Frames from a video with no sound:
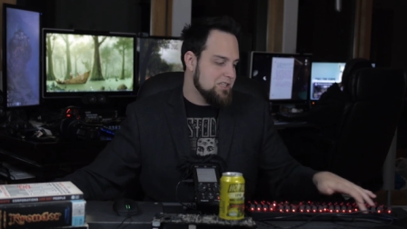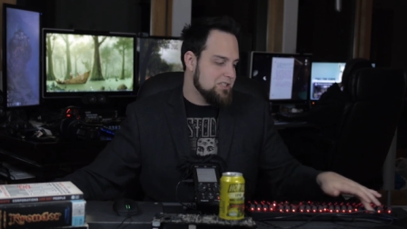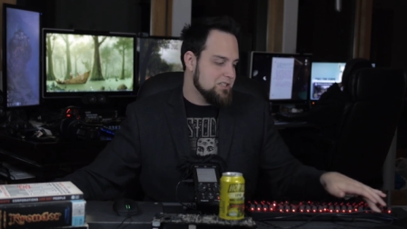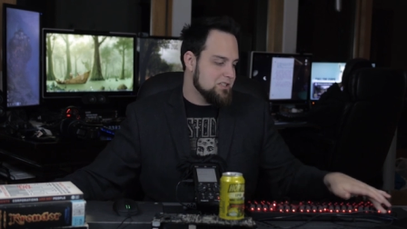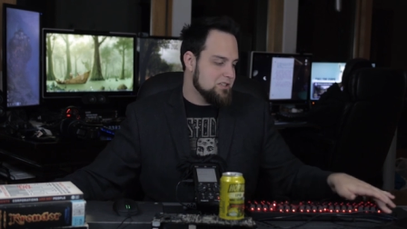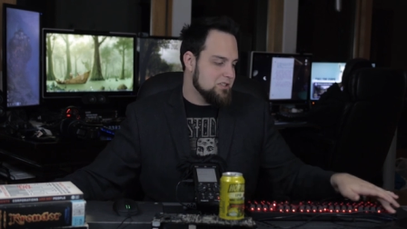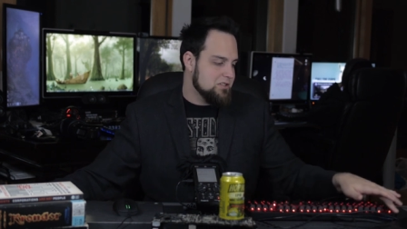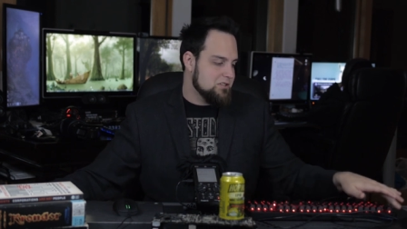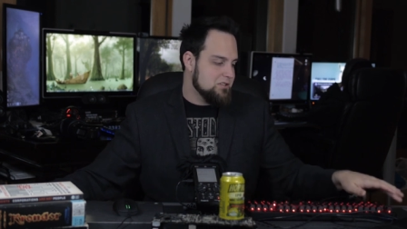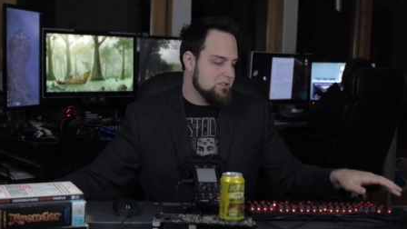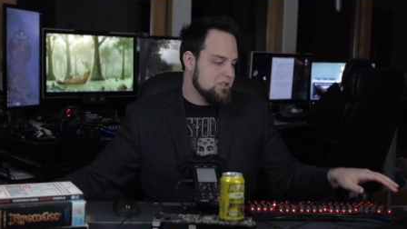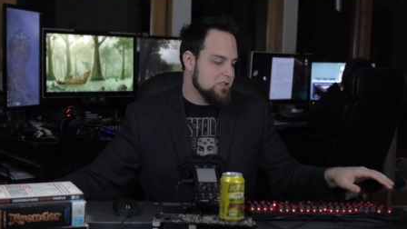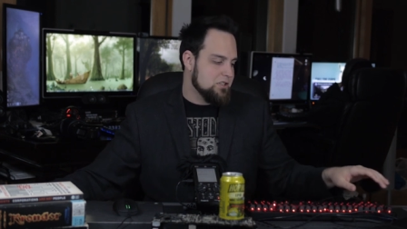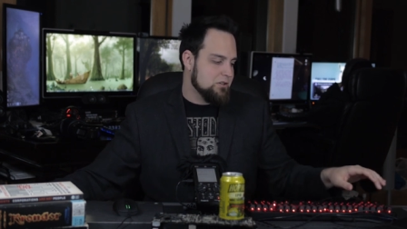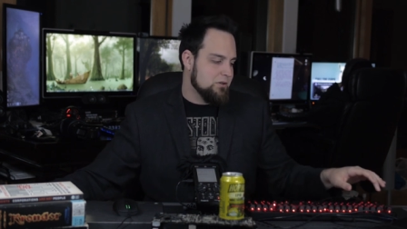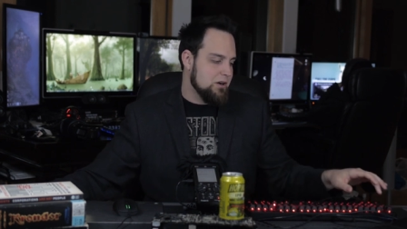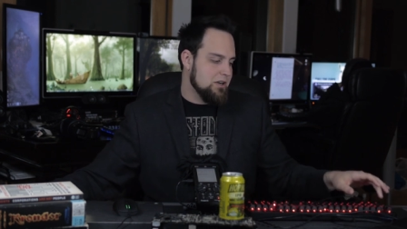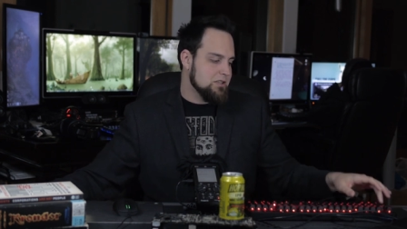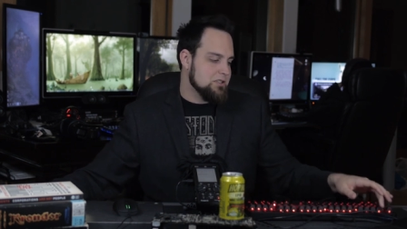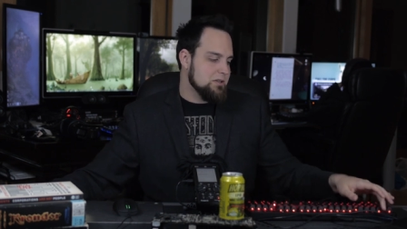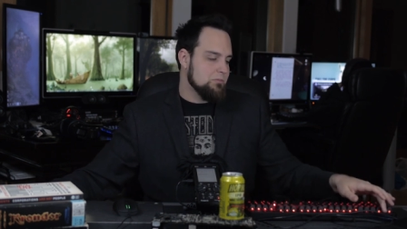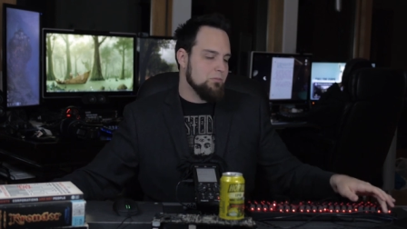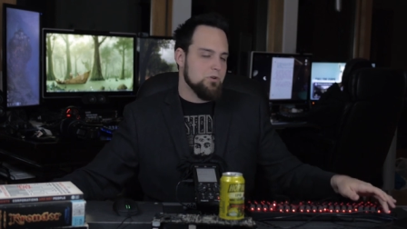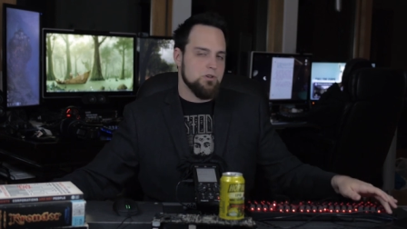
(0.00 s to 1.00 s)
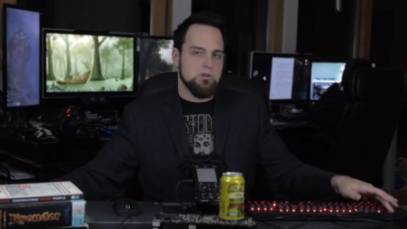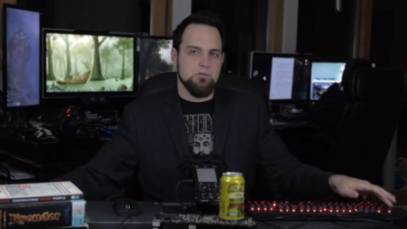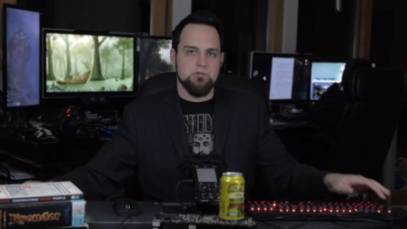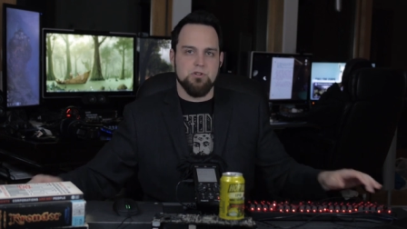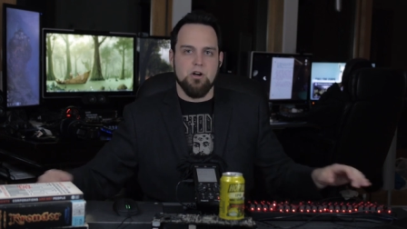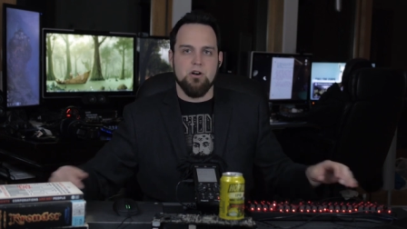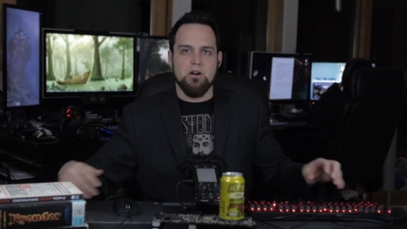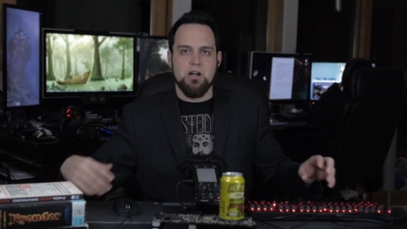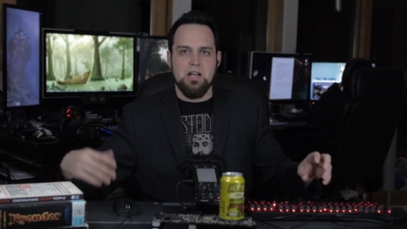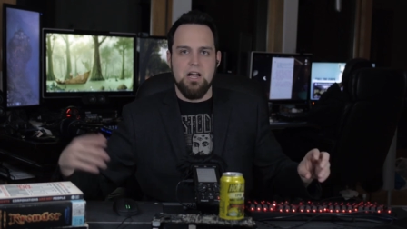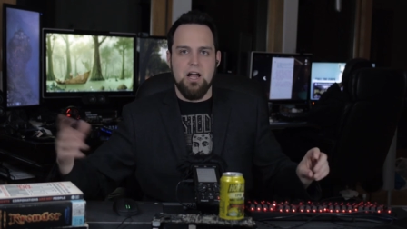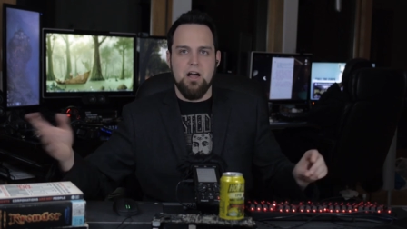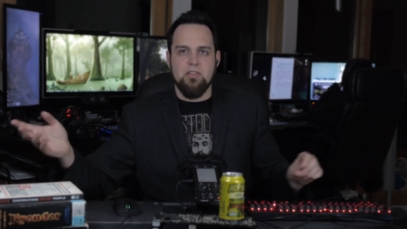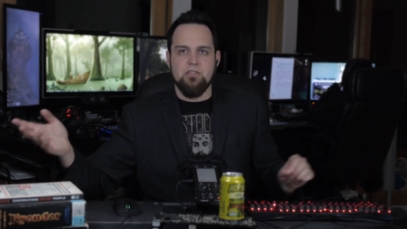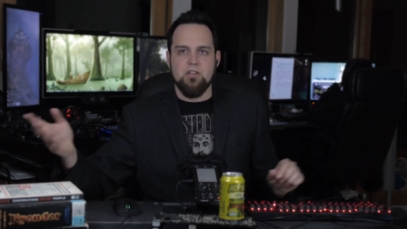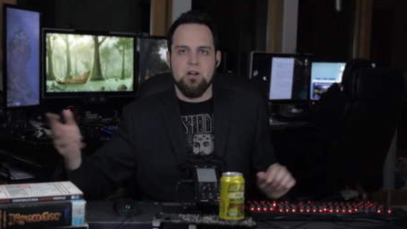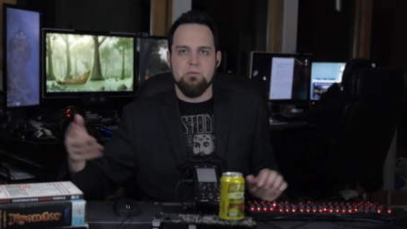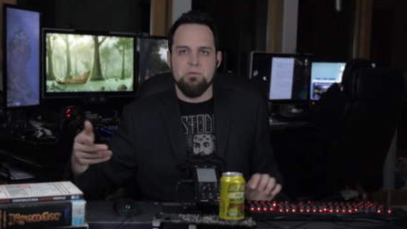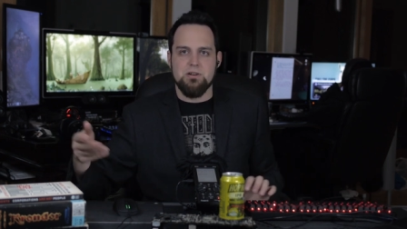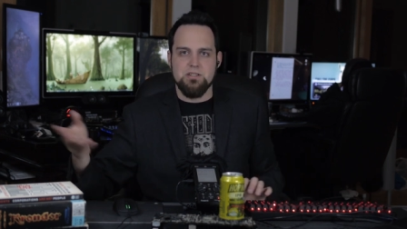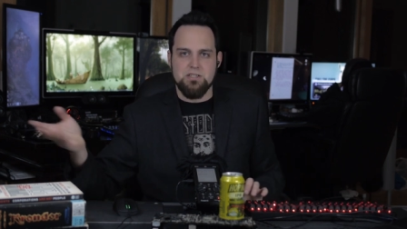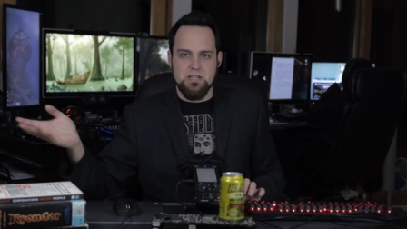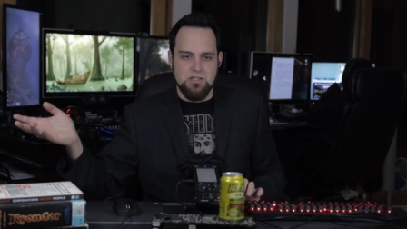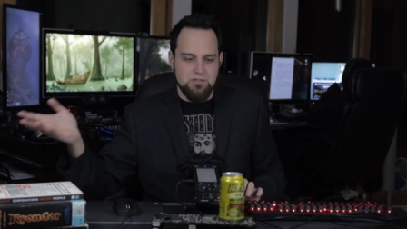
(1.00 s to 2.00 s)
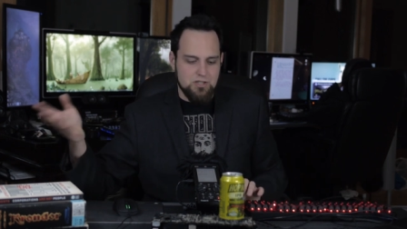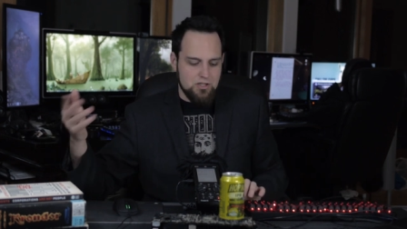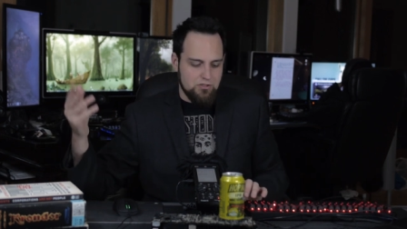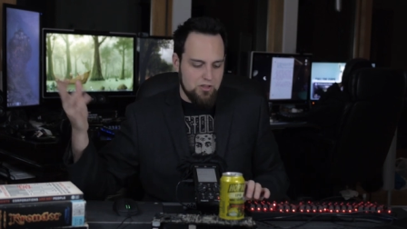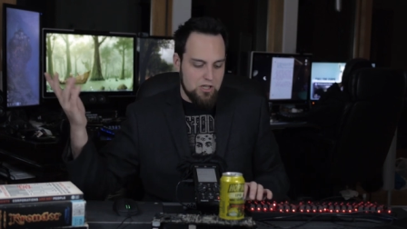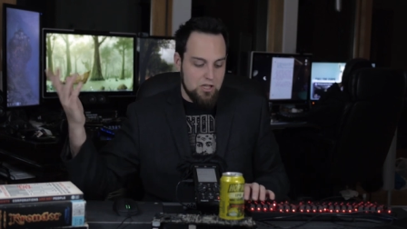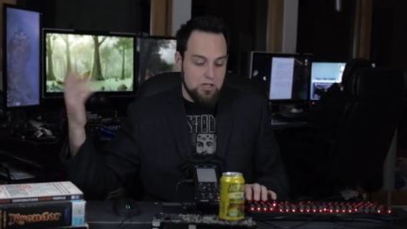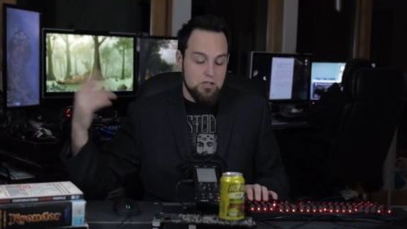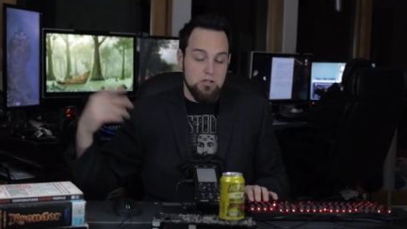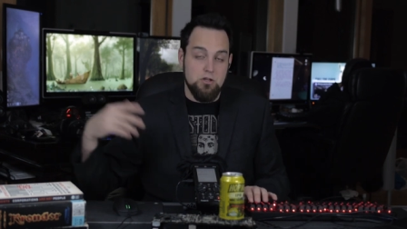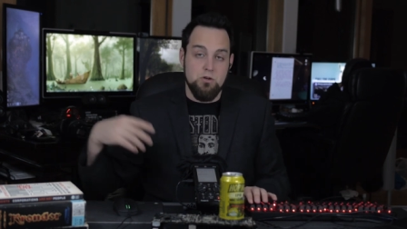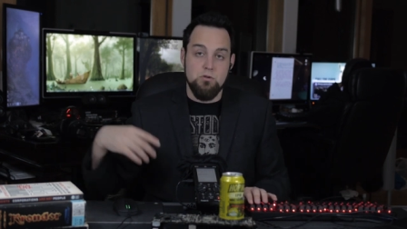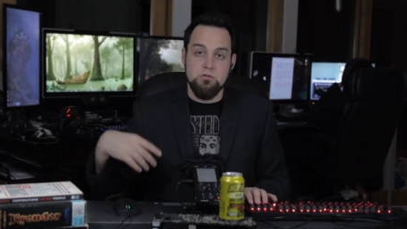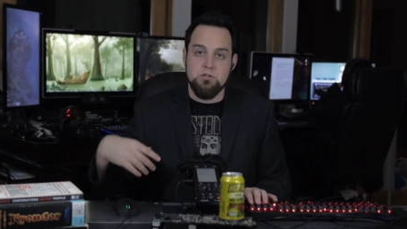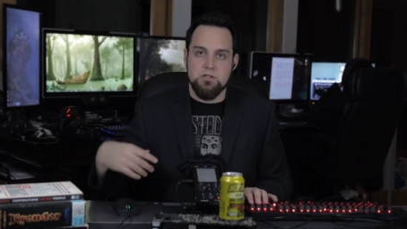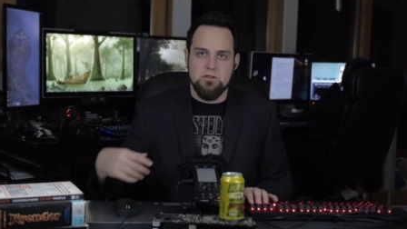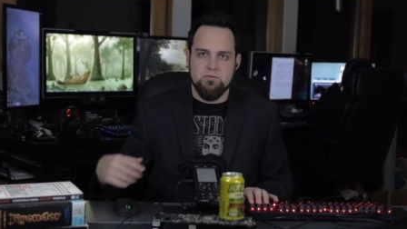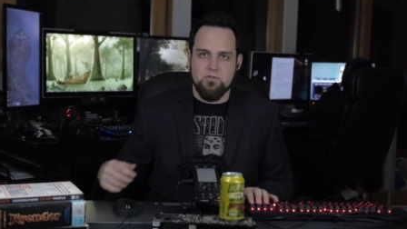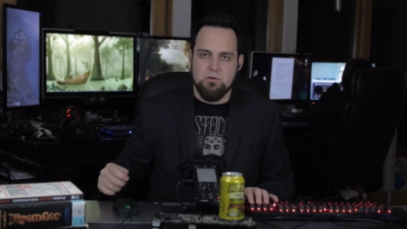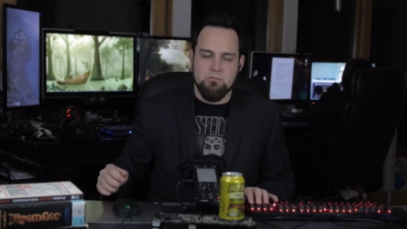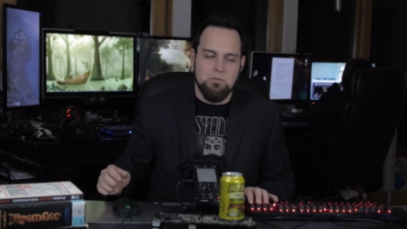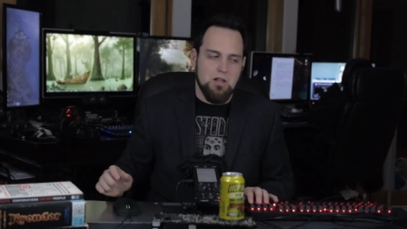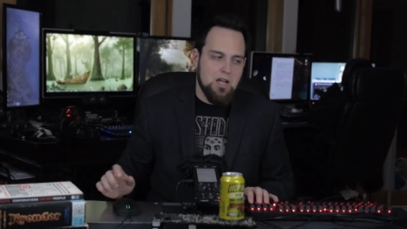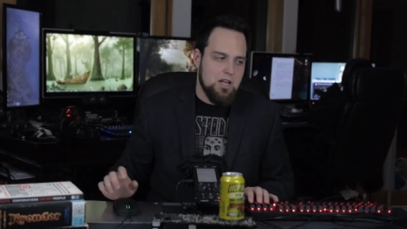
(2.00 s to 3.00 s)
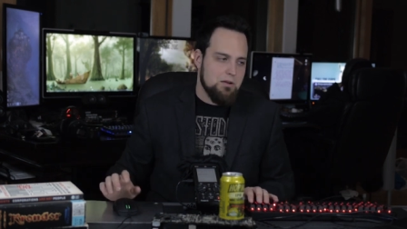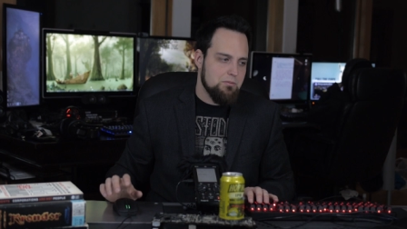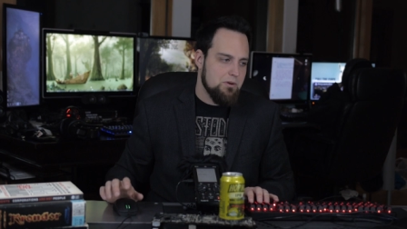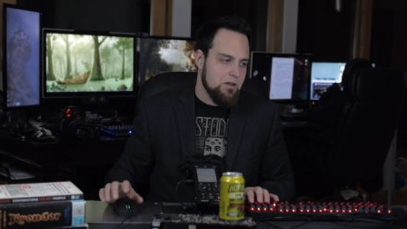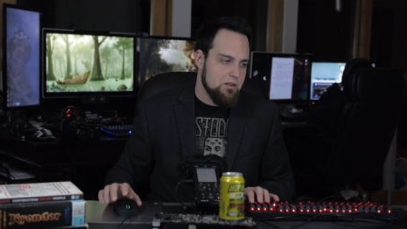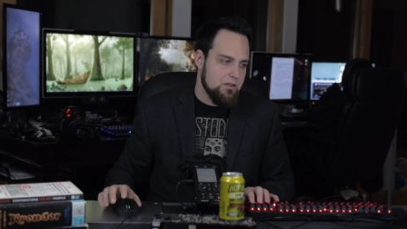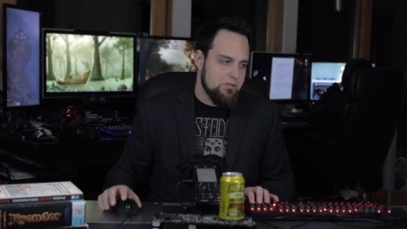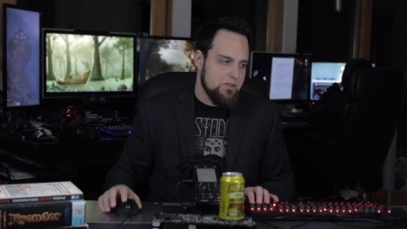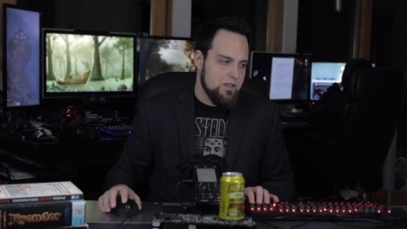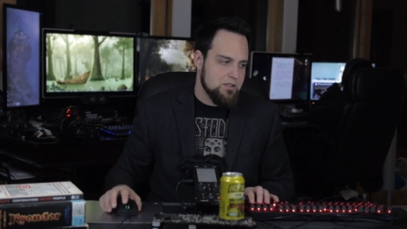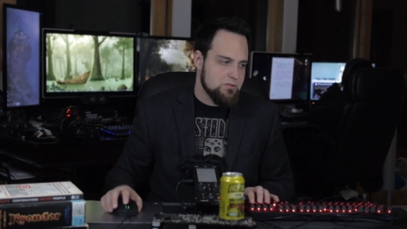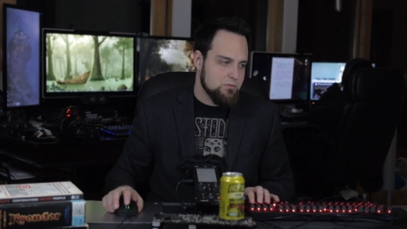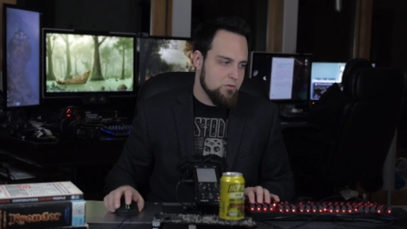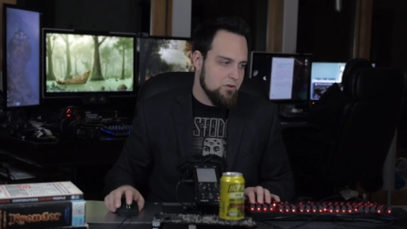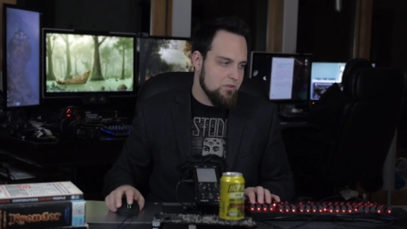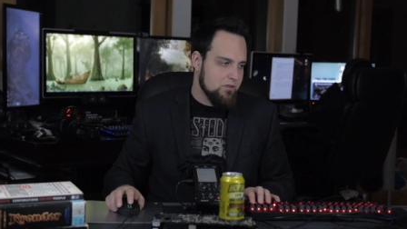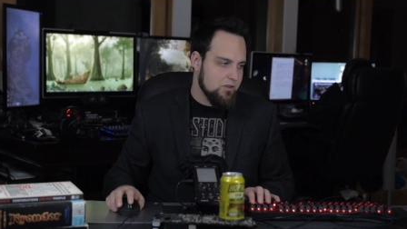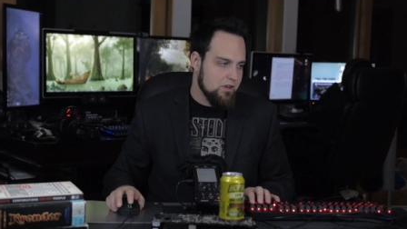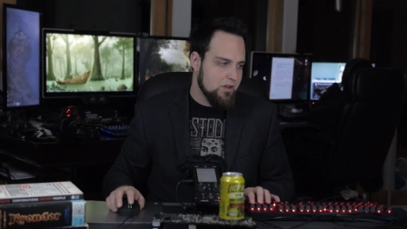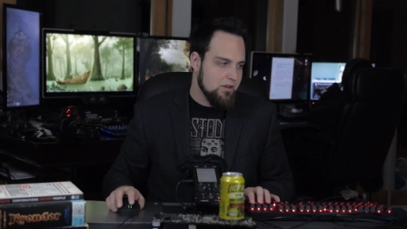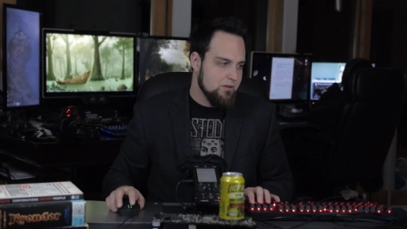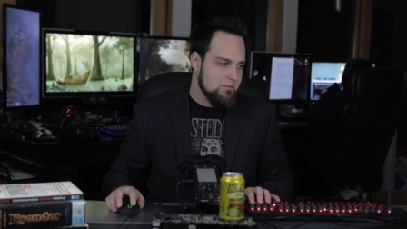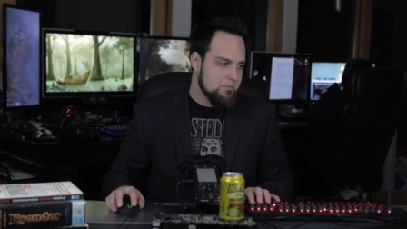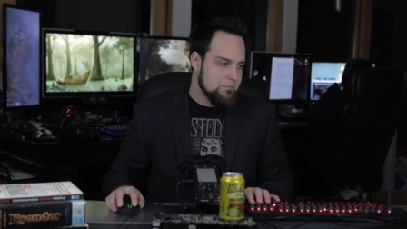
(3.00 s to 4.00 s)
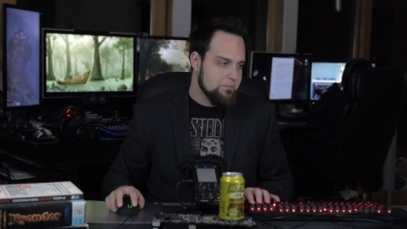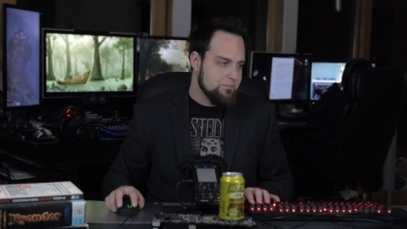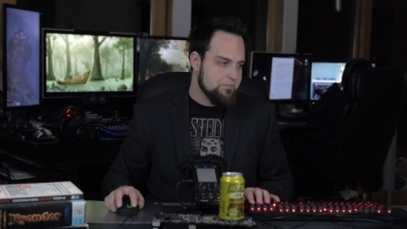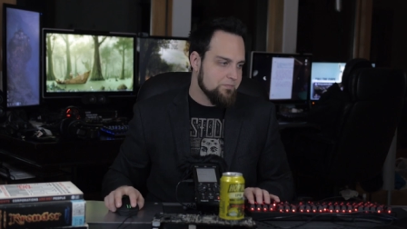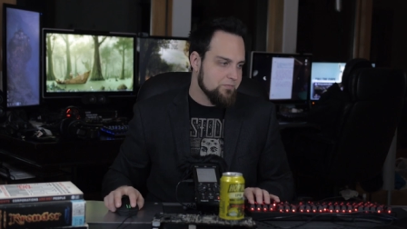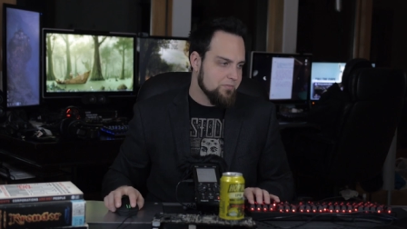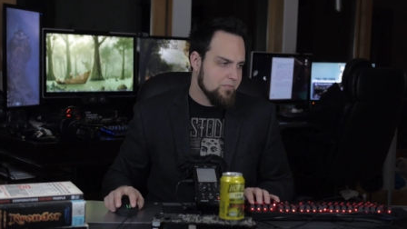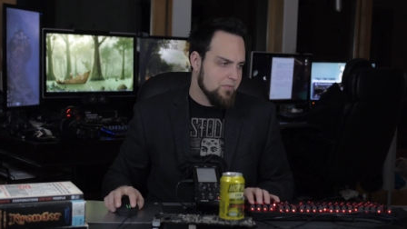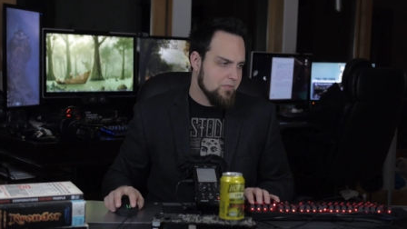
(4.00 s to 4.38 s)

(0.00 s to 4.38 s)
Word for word: release it to discredit someone who's already out there, but it sounds like they could use it for blackmail and that sort of thing.